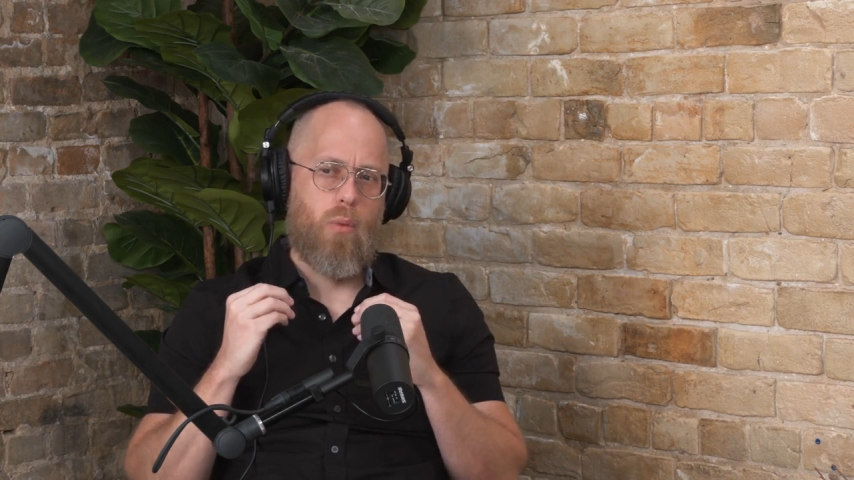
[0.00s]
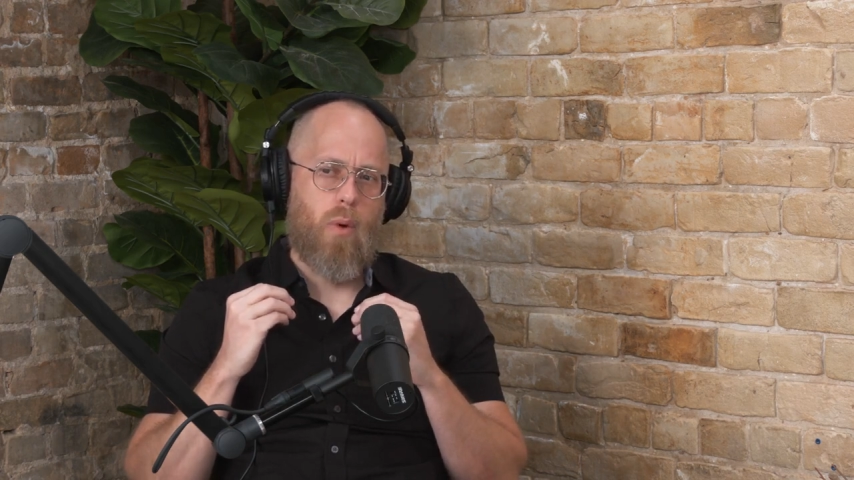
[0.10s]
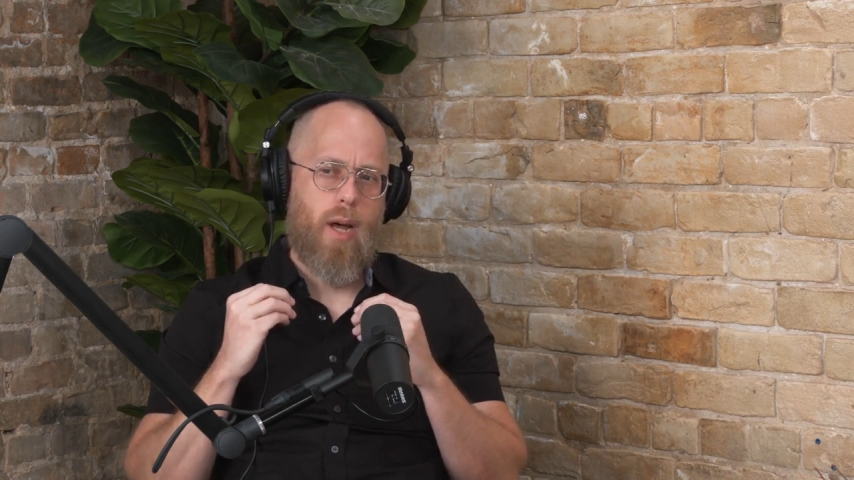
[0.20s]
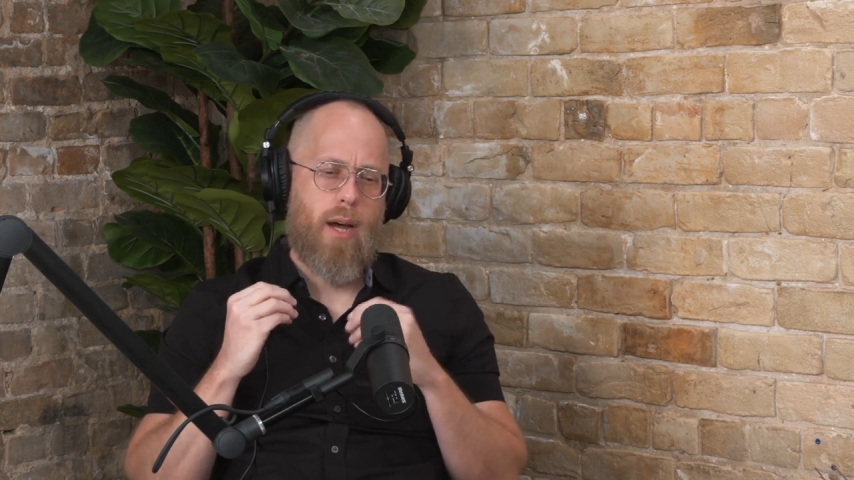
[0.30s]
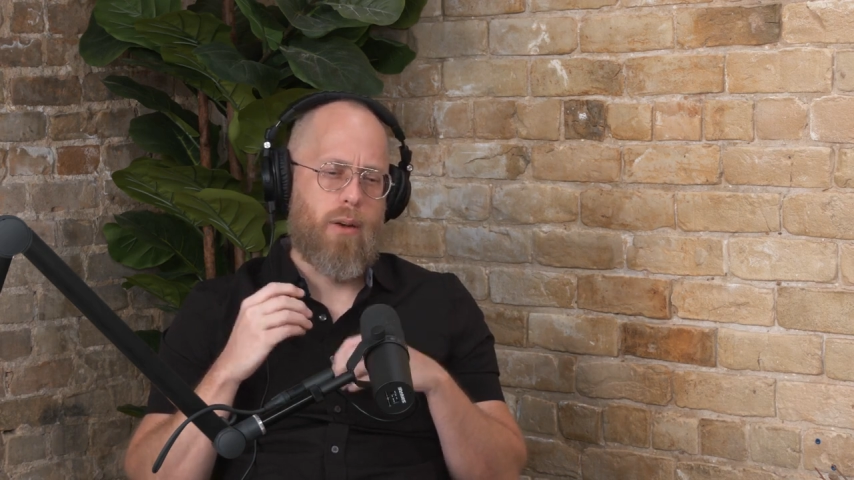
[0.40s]

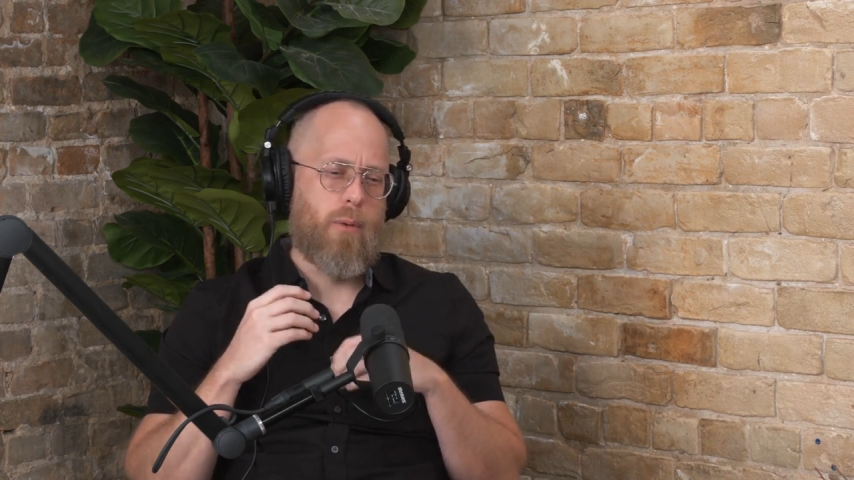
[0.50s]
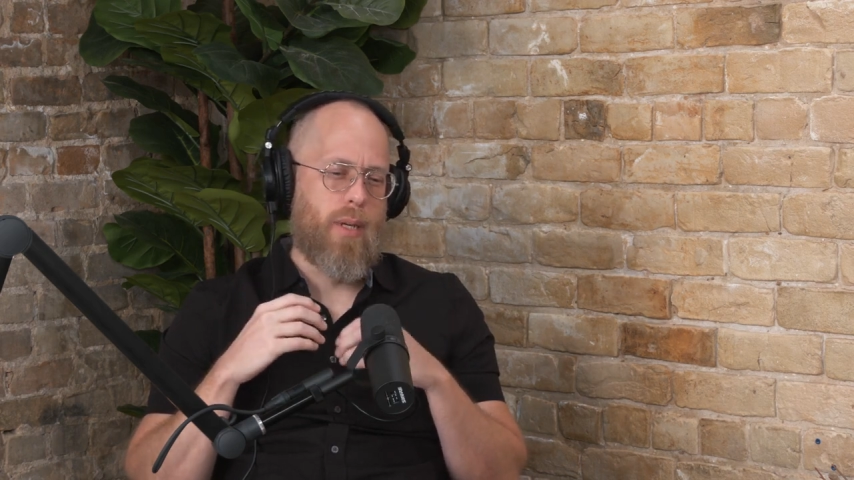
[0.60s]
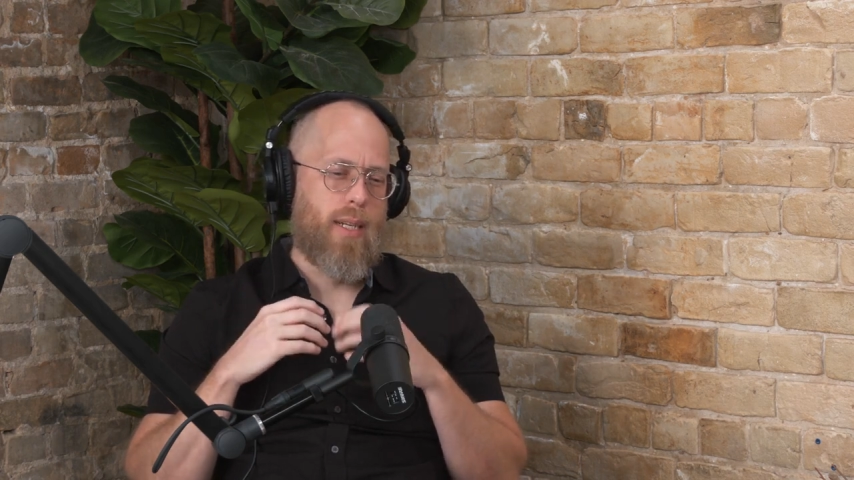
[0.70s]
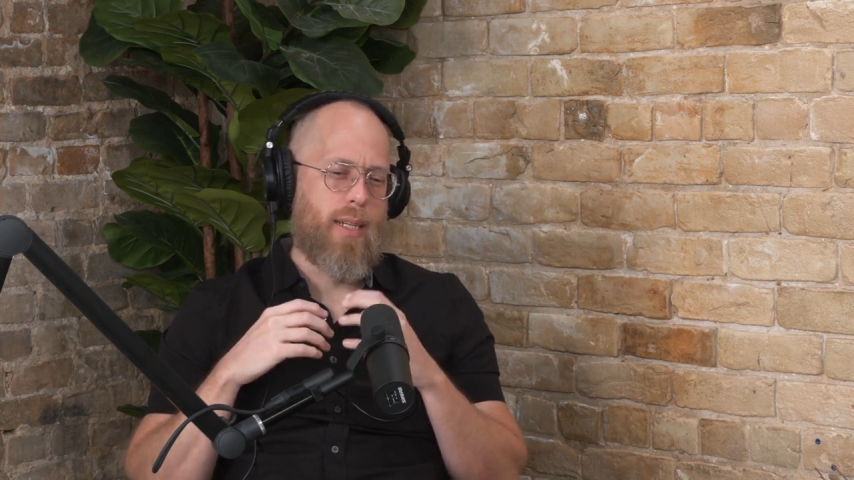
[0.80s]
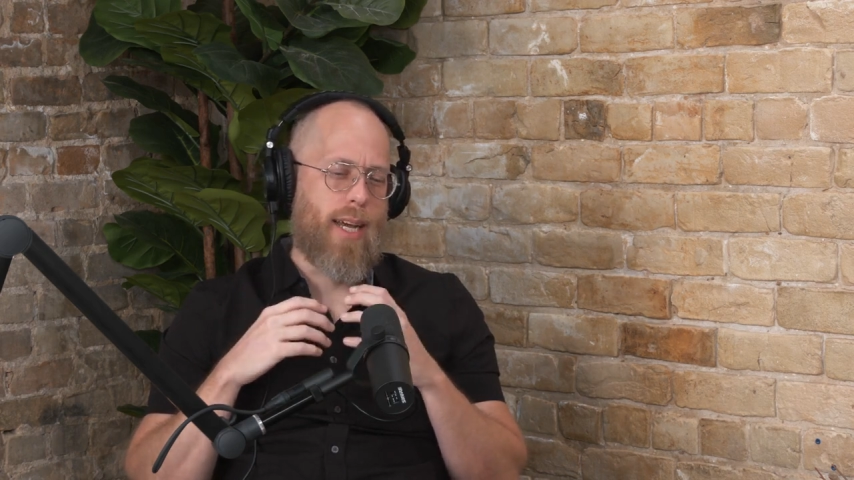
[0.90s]
how do
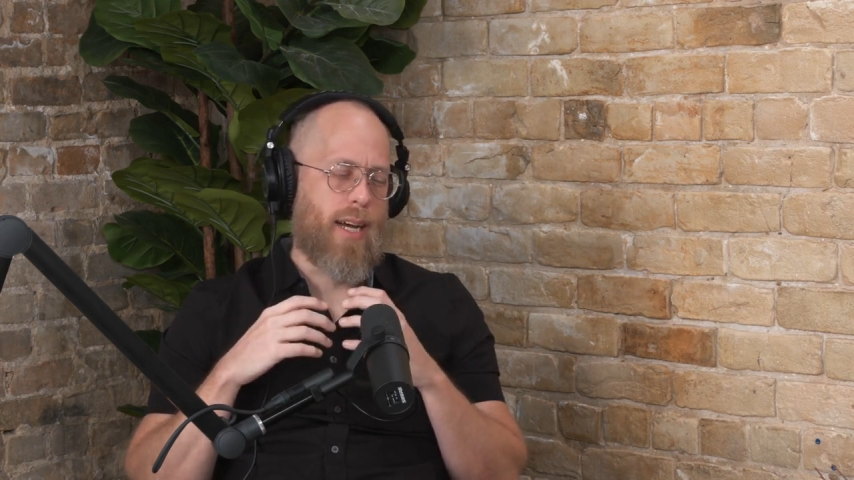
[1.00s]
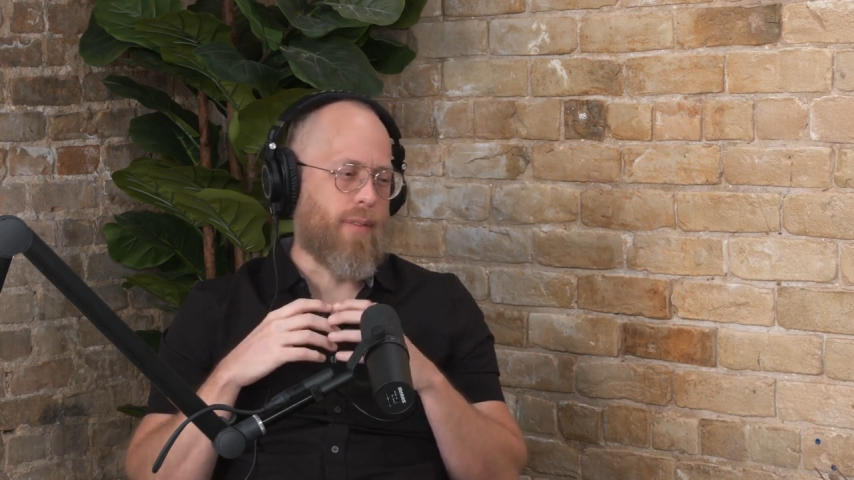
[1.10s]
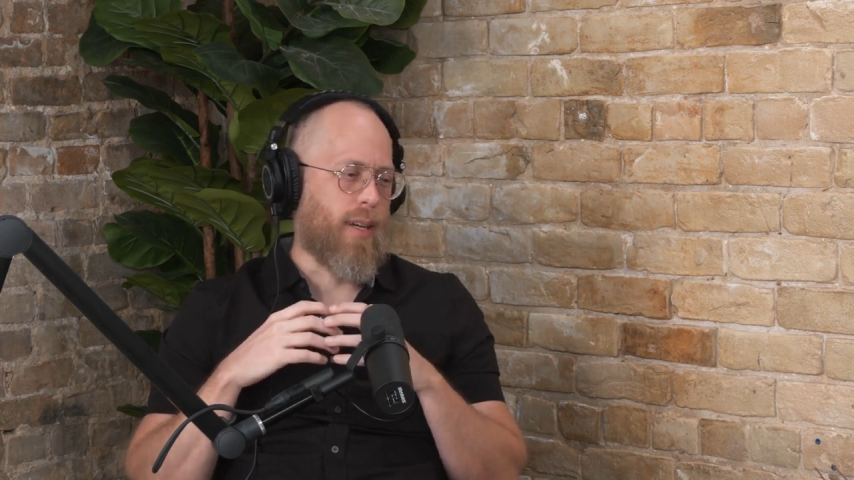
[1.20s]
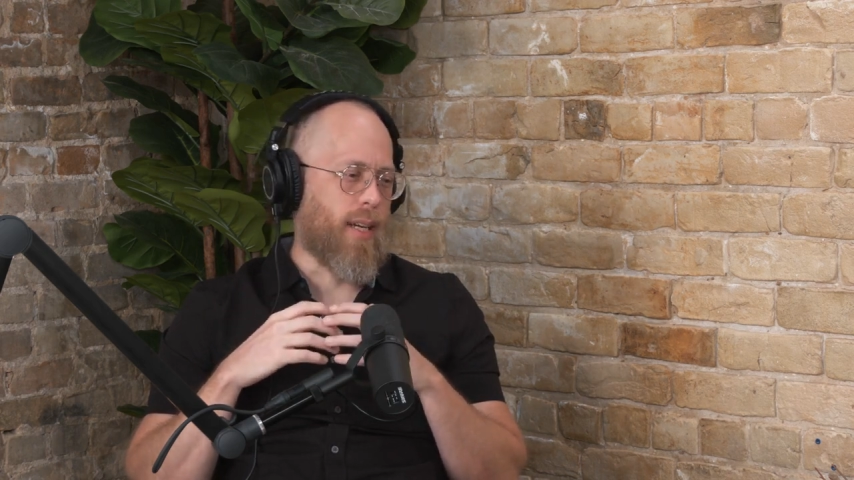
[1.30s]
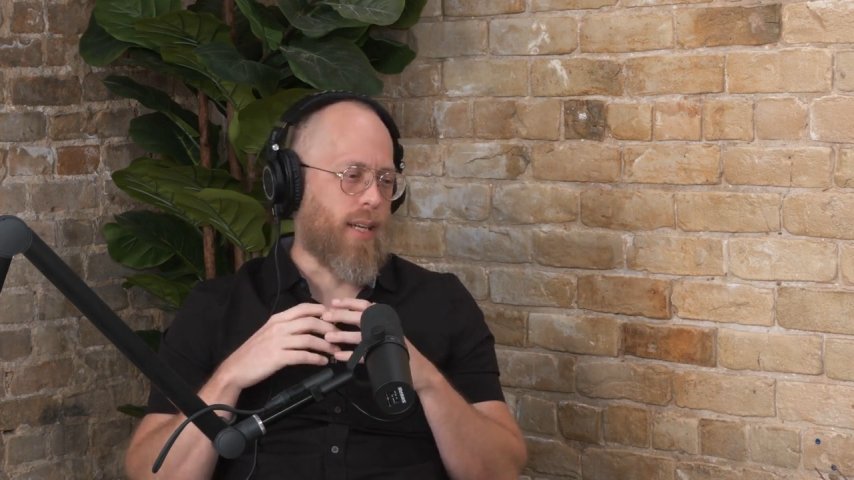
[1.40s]
we
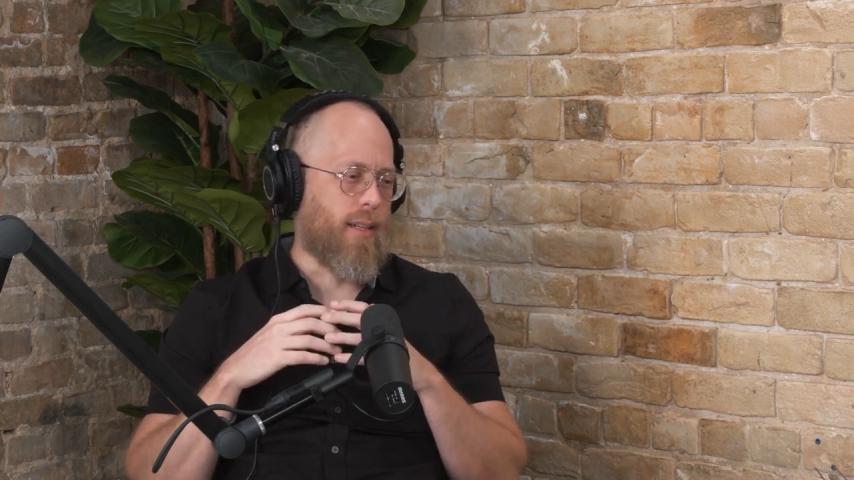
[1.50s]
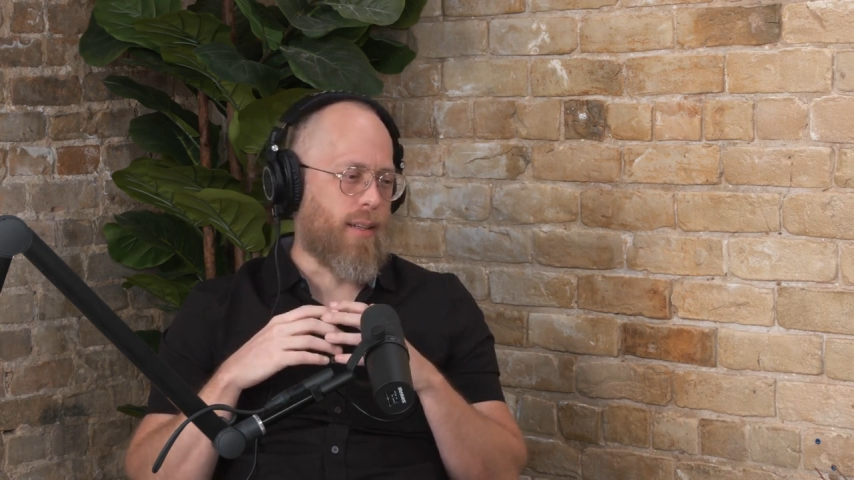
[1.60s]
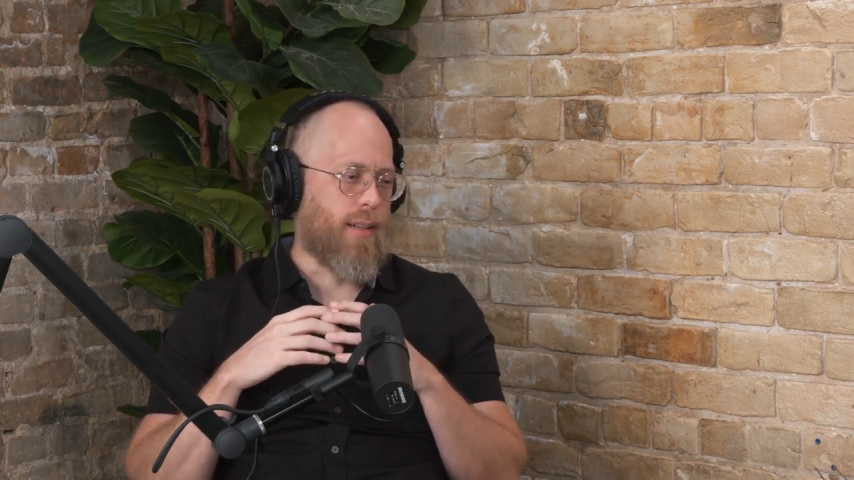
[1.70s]
navigate